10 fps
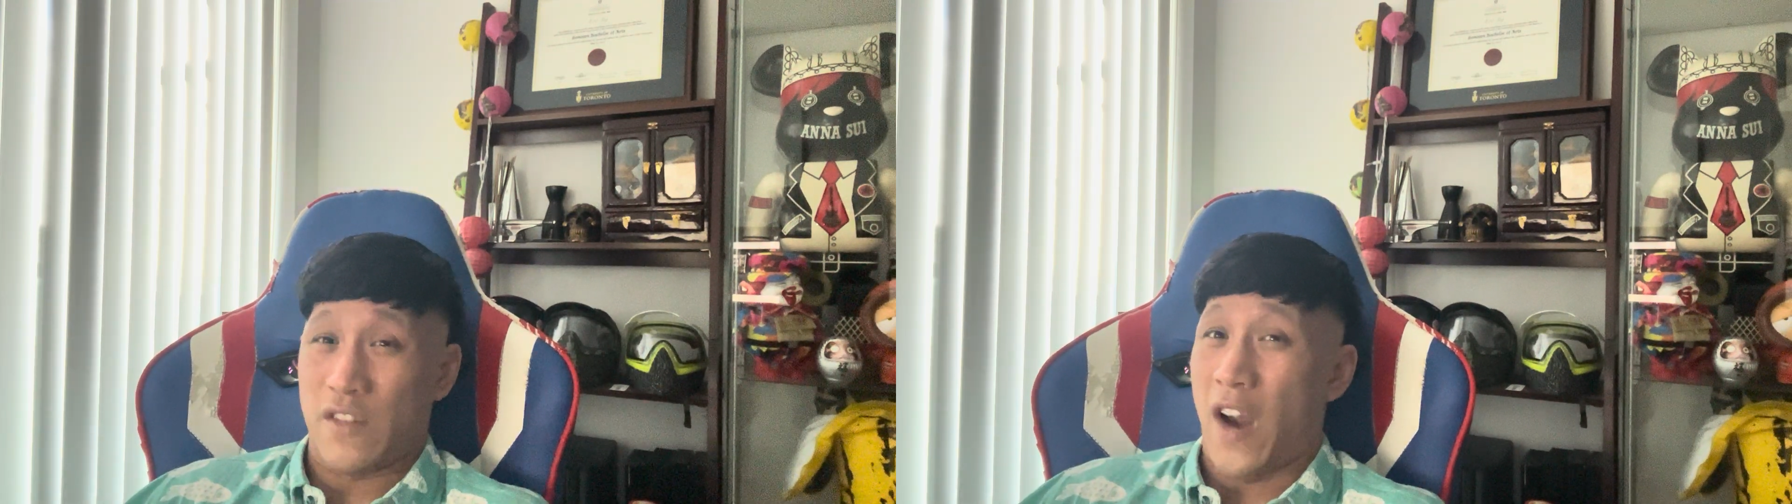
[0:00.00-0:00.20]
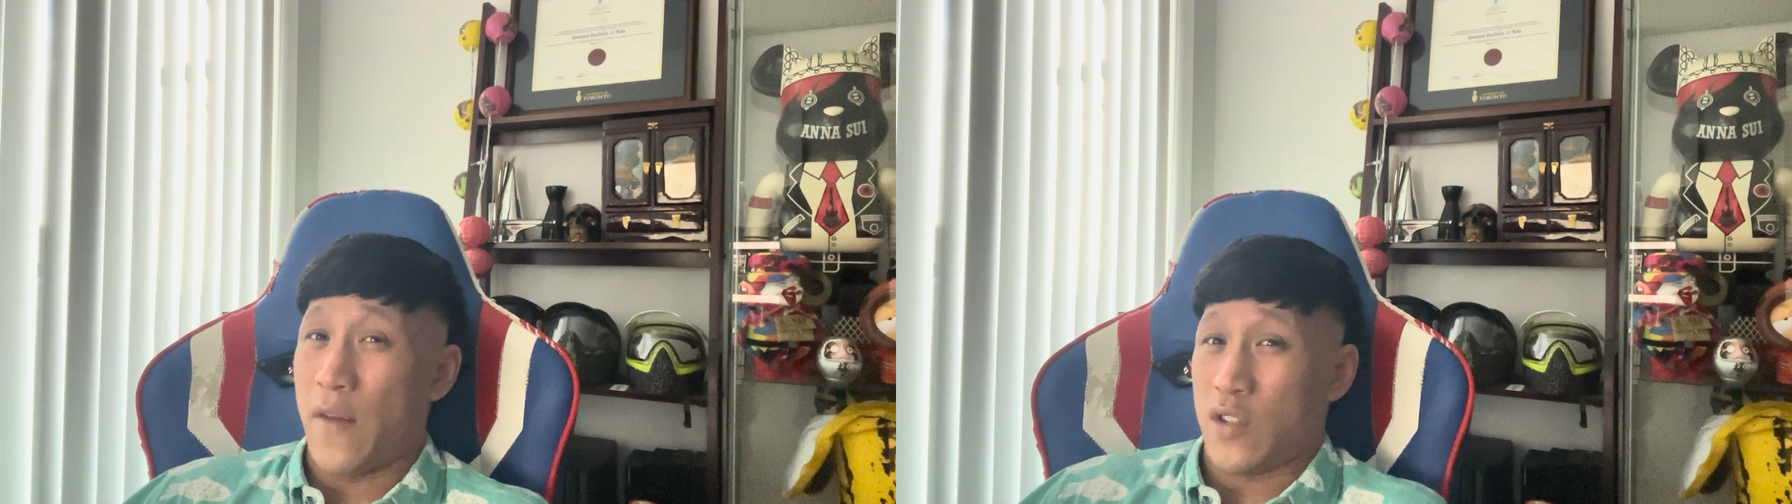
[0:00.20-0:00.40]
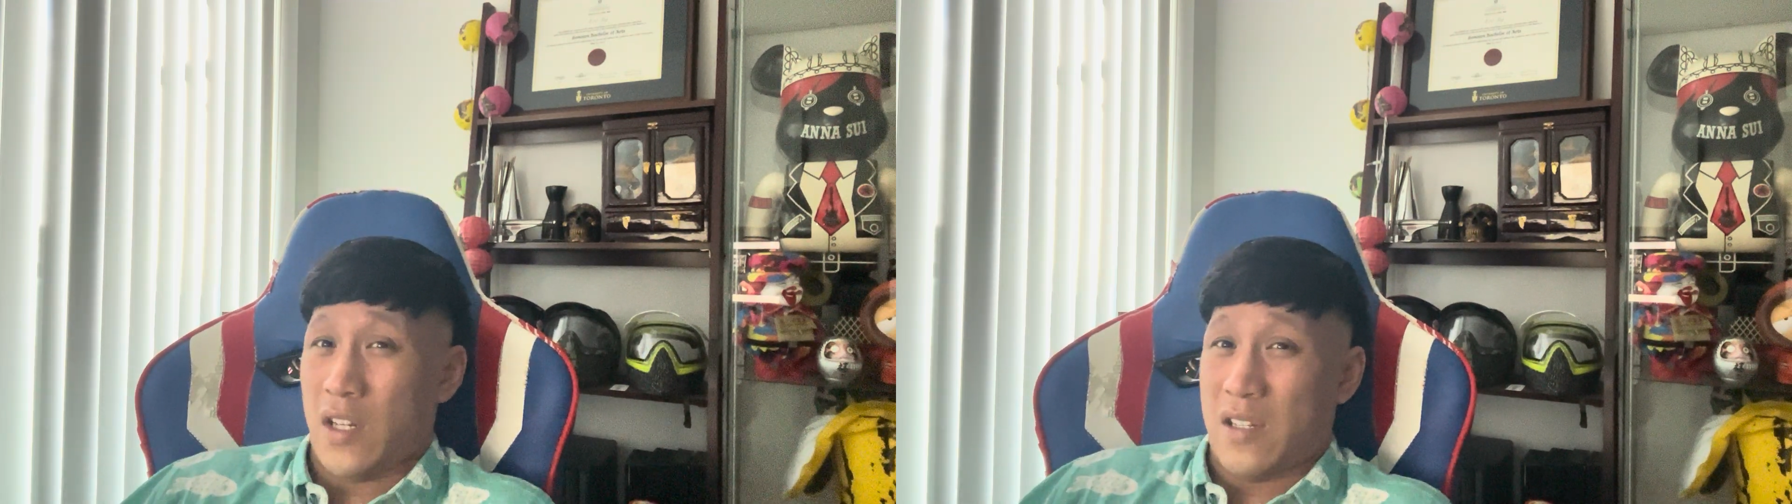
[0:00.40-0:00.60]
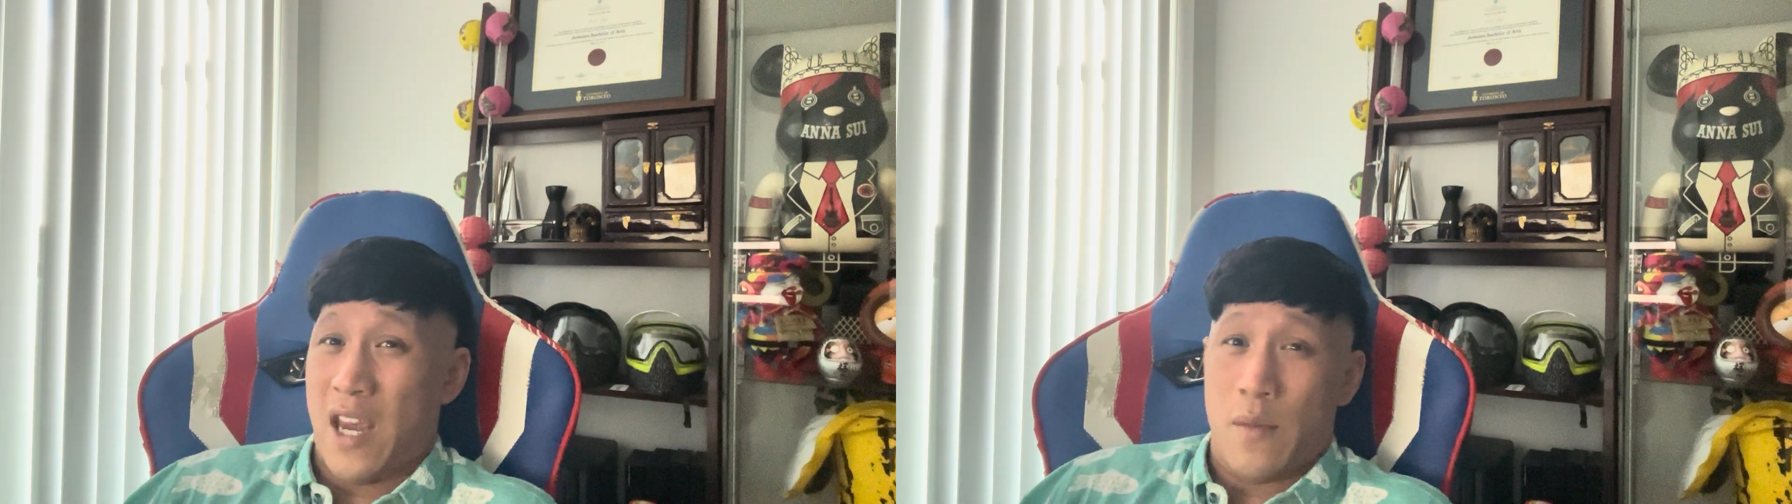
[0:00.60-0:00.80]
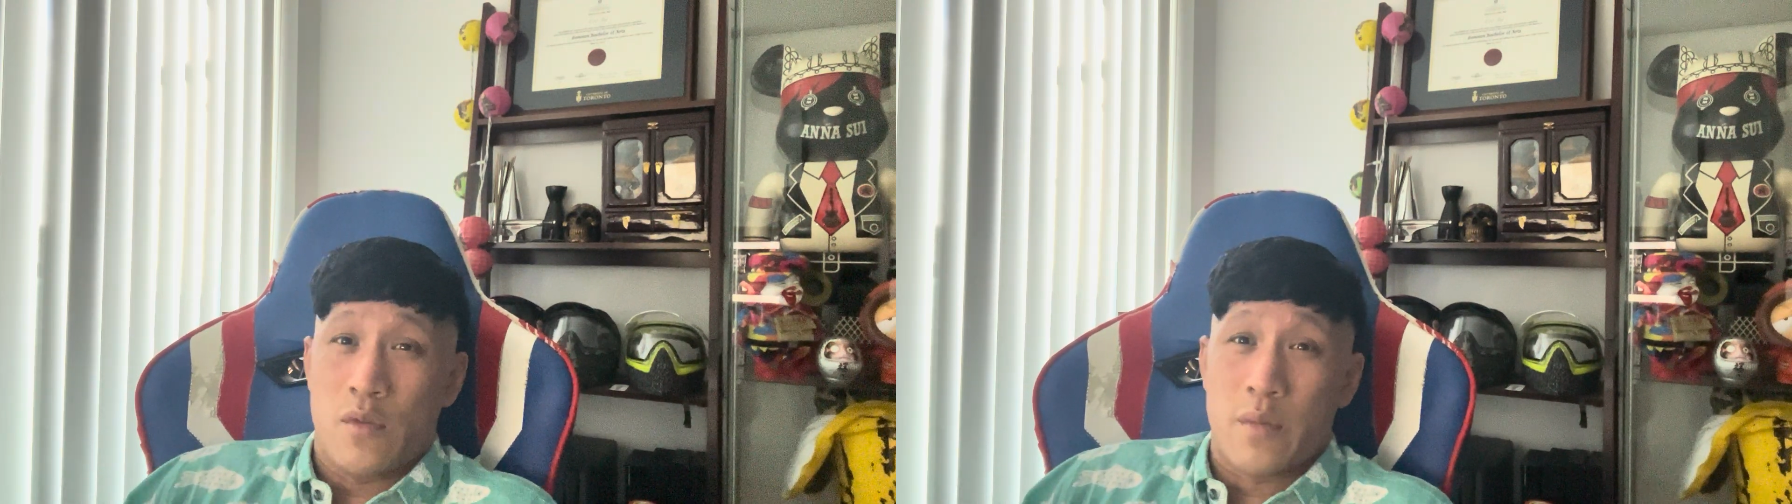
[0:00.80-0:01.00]
5 or 6
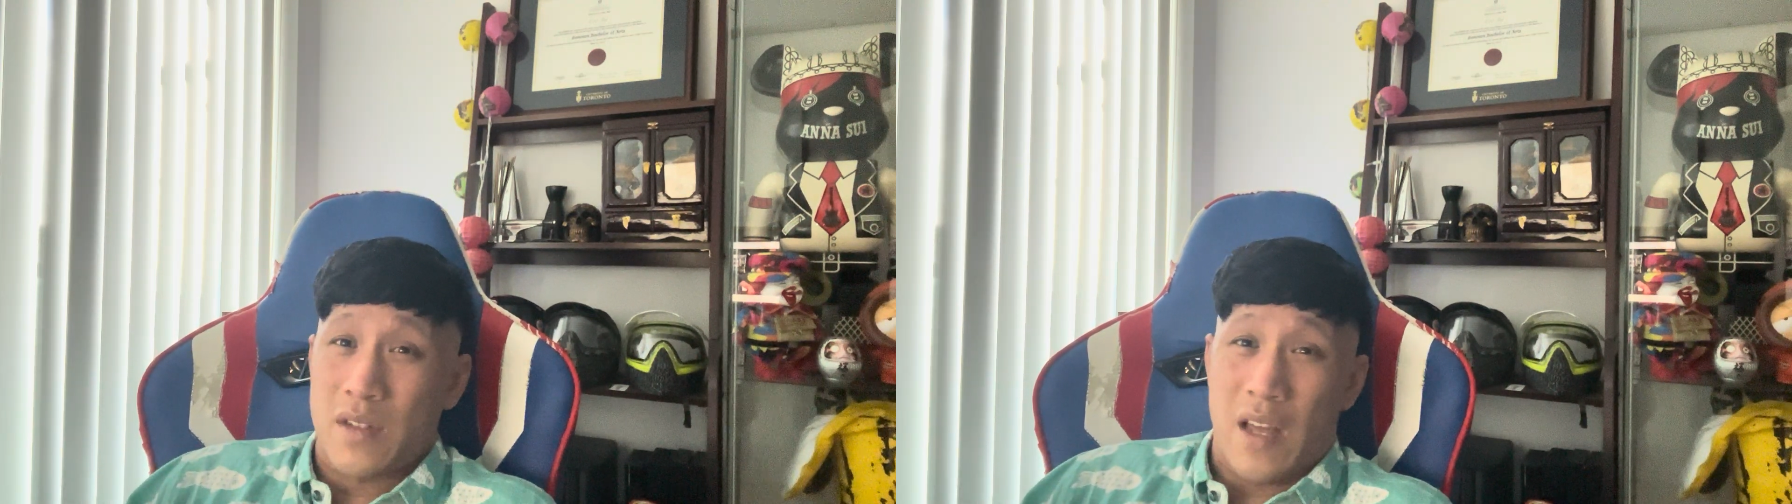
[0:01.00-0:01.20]
camera movements